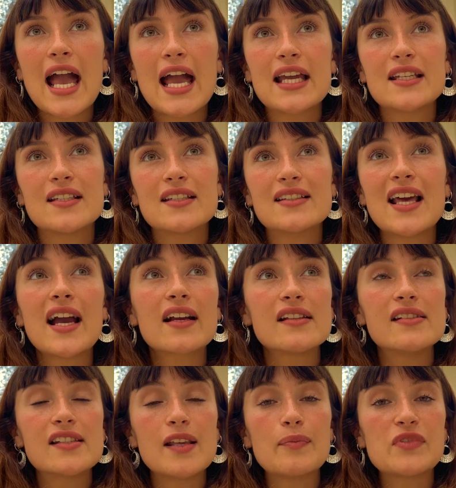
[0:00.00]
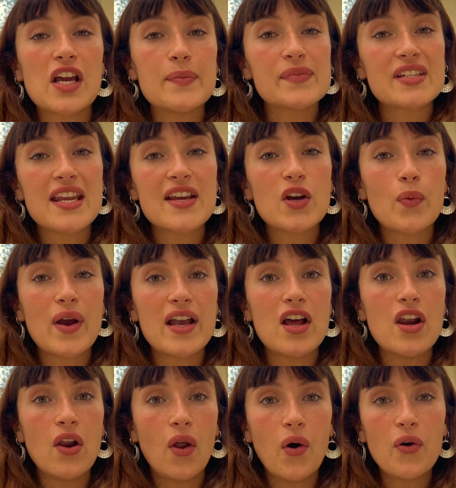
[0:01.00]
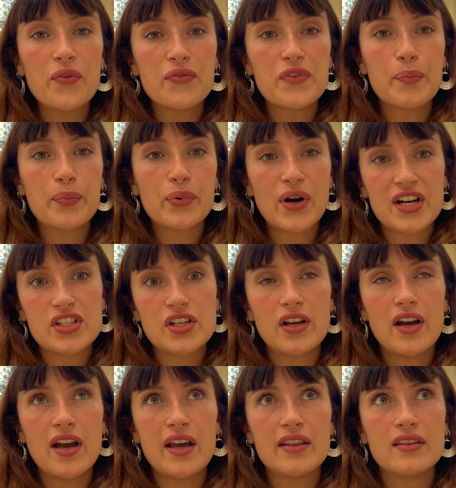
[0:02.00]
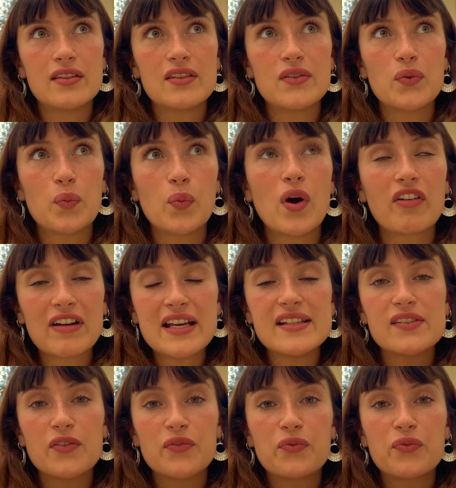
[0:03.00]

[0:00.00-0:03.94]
And that can sometimes take away a lot of the pressure and the worries of